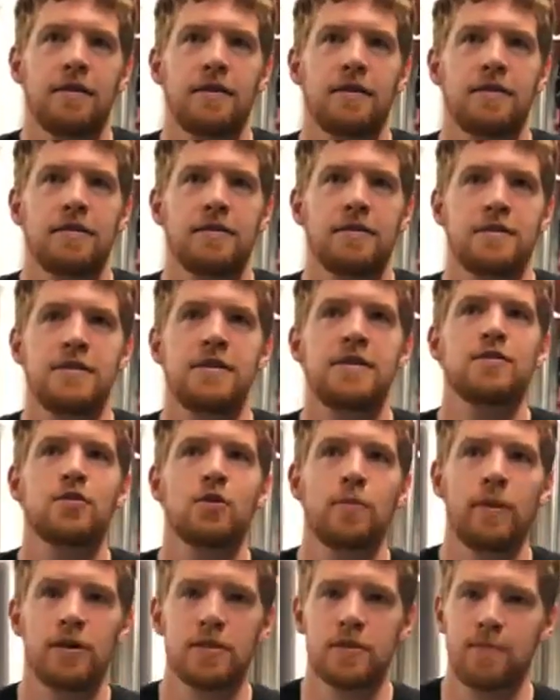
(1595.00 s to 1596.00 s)
Seasonal
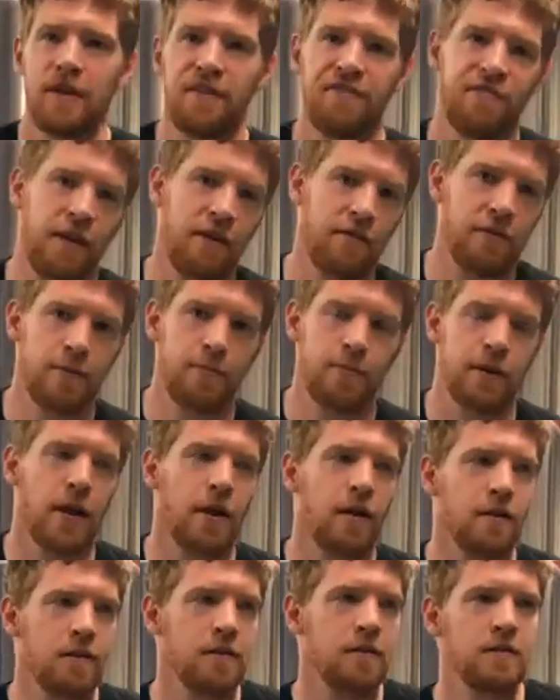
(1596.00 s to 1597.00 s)
beers are my favorite, but
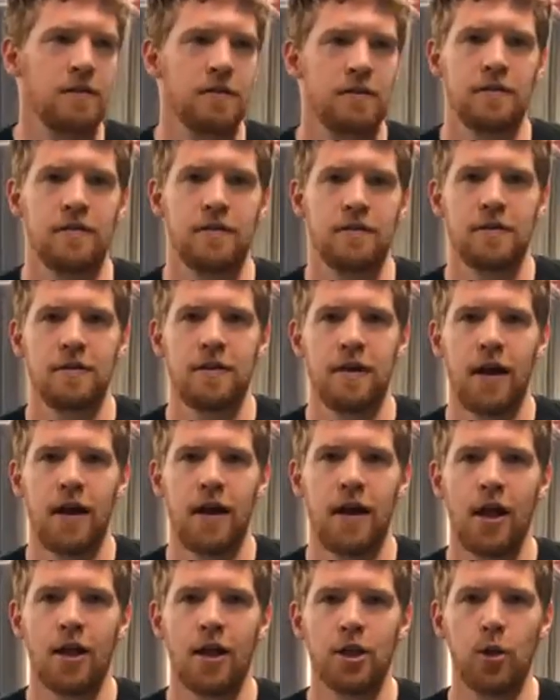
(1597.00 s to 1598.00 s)
I'll
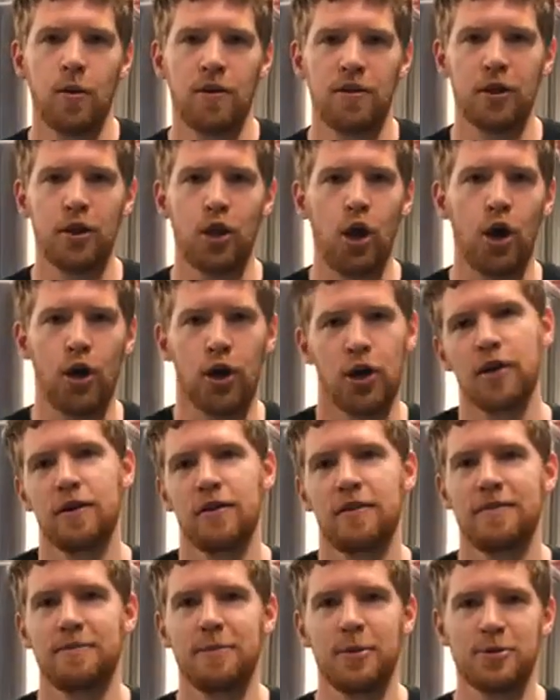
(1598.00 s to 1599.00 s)
go with a lager
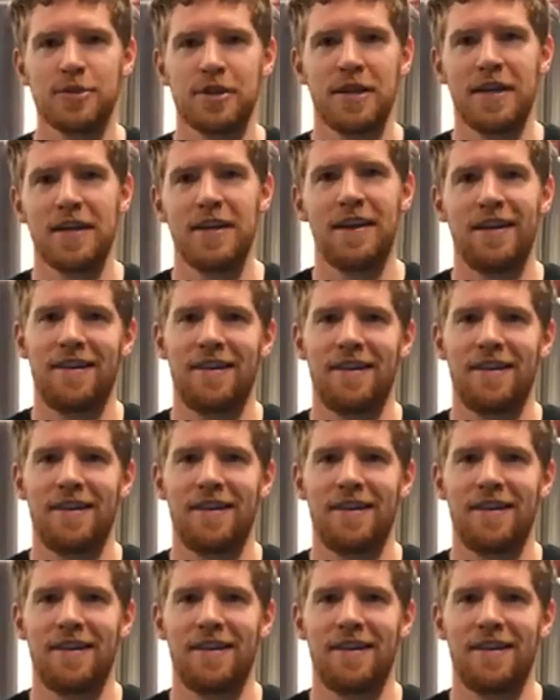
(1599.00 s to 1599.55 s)
most any day.